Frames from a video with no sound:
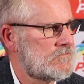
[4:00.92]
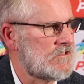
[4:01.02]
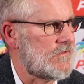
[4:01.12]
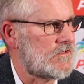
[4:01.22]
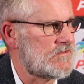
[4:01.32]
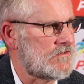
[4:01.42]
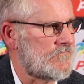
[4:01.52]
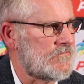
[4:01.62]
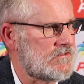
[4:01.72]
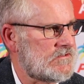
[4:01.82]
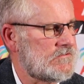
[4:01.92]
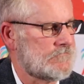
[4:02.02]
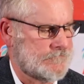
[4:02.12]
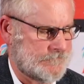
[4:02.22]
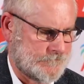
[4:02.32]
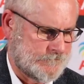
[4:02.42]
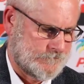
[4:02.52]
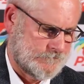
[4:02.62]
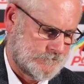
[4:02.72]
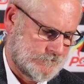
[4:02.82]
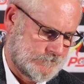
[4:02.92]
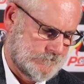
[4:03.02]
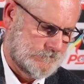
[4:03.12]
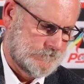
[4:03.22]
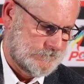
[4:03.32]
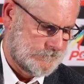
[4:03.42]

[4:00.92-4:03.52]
so those are the differences. Yeah,